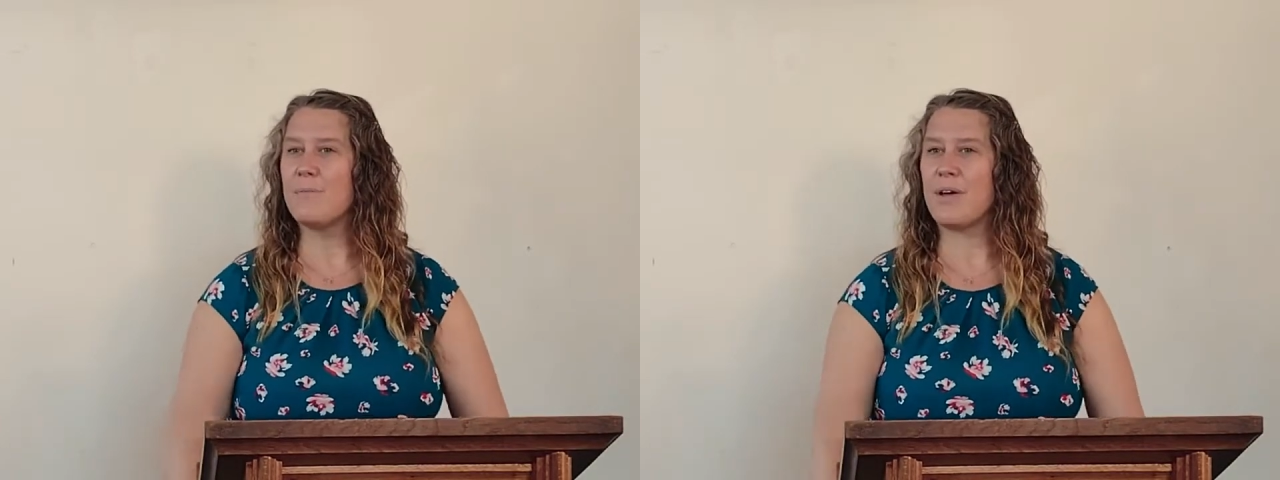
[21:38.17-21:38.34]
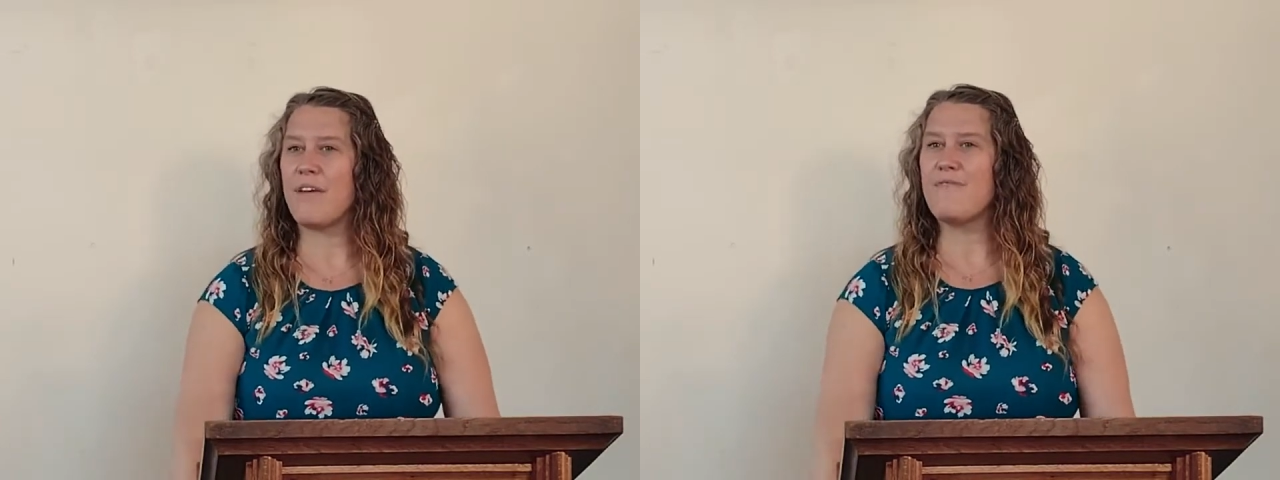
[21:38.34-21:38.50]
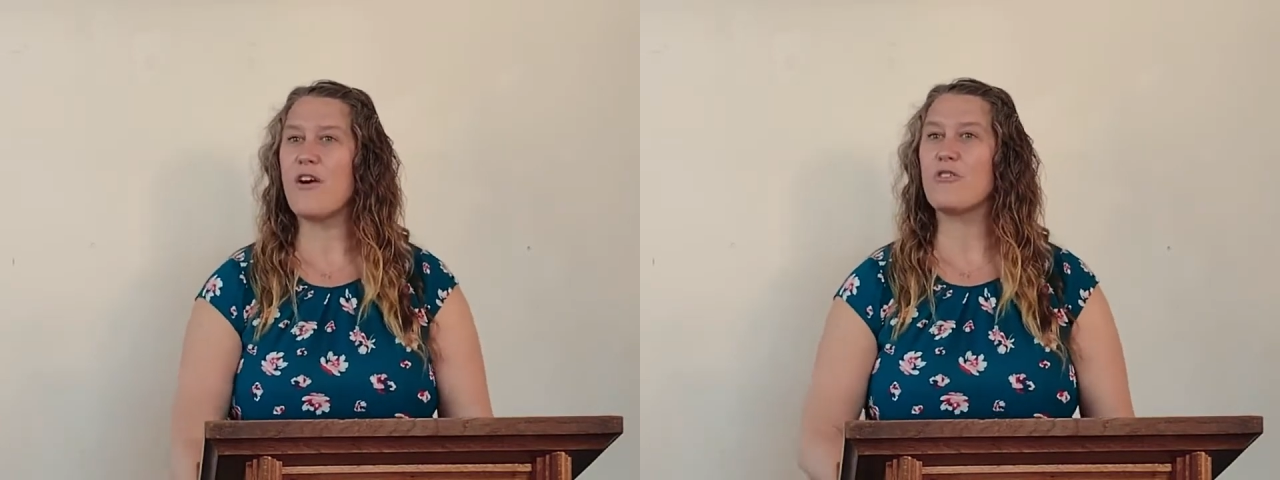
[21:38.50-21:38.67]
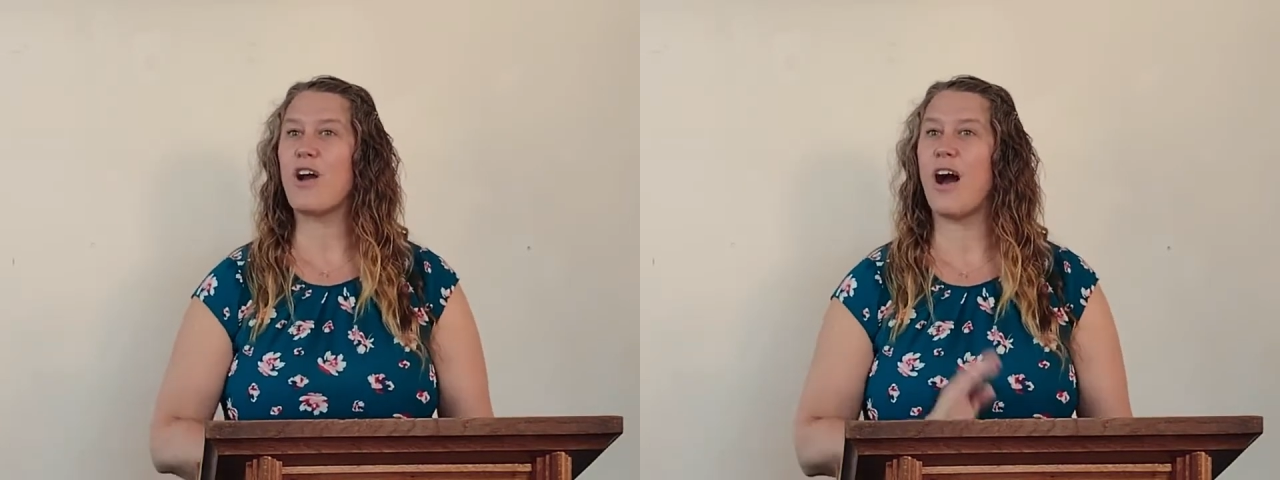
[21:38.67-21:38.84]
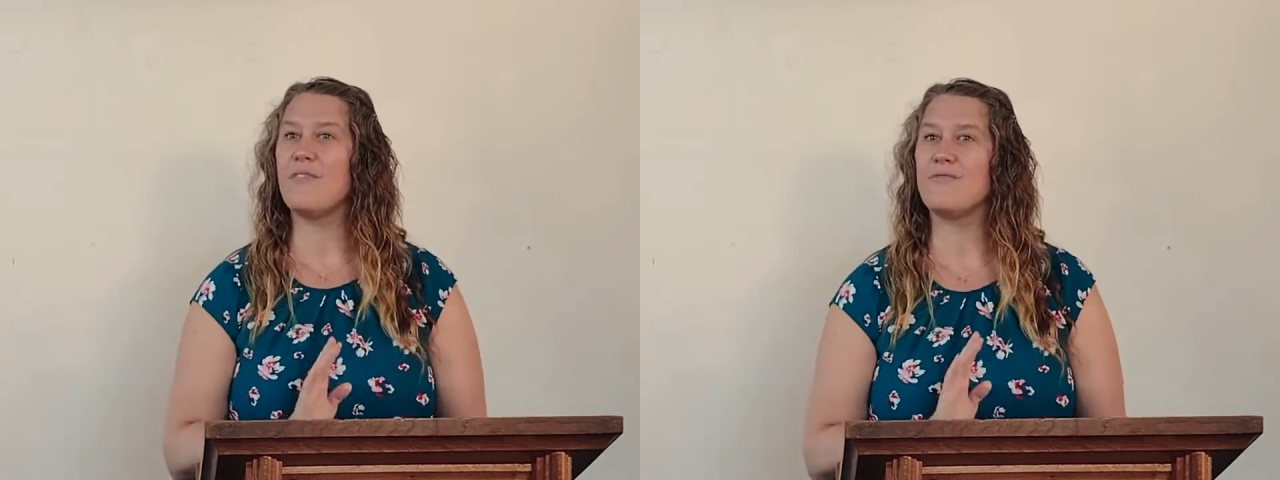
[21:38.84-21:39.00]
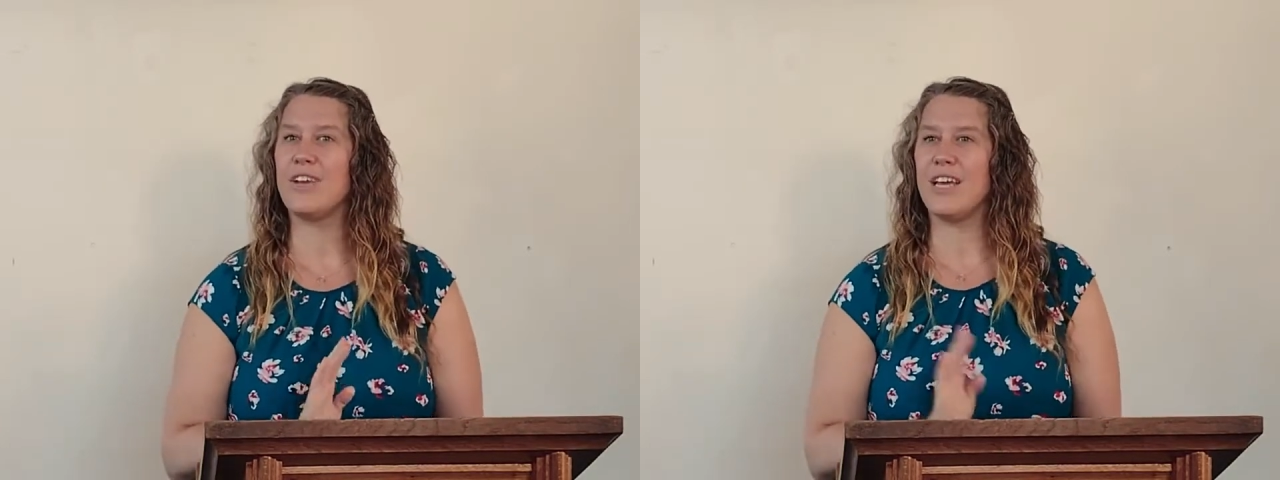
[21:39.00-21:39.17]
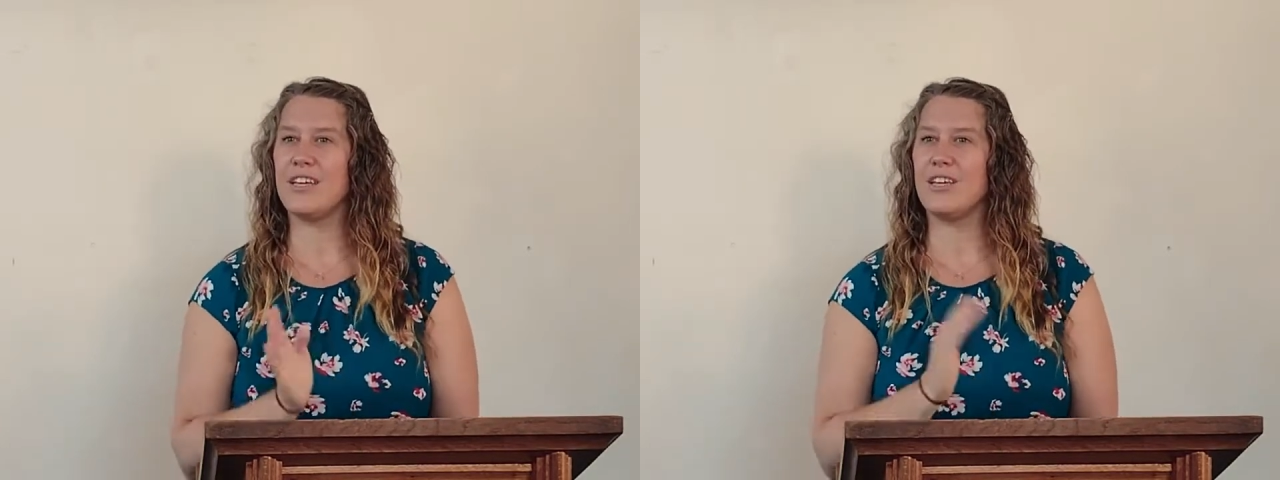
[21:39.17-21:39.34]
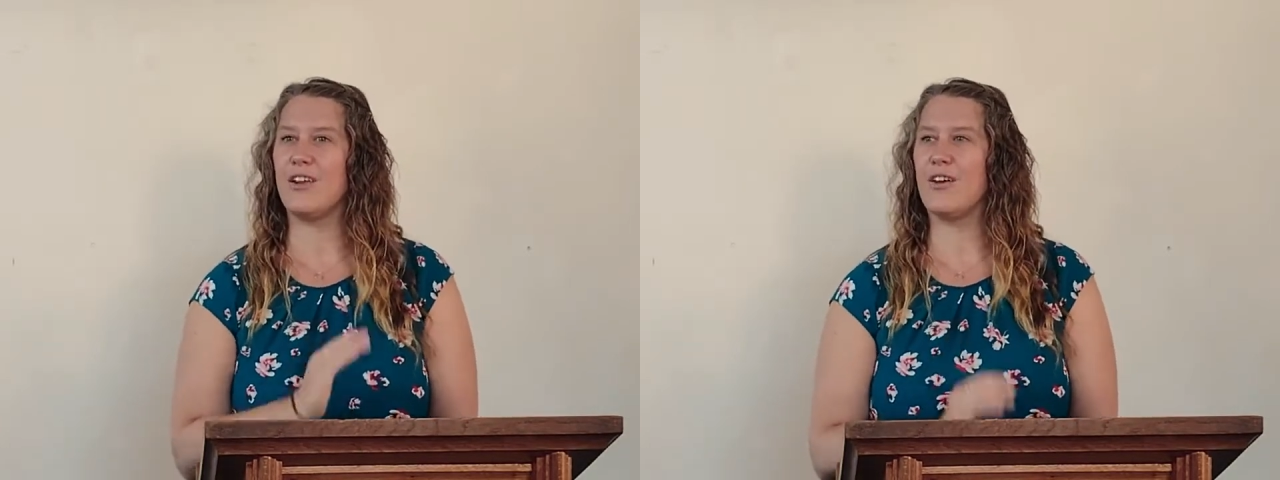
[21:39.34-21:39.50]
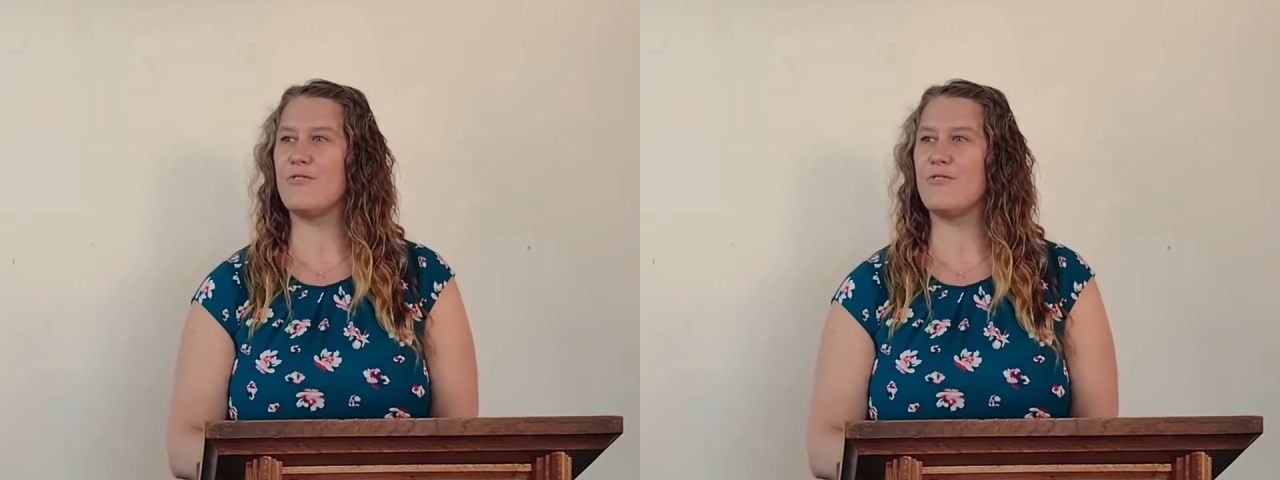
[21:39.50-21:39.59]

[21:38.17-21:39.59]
but I felt confident,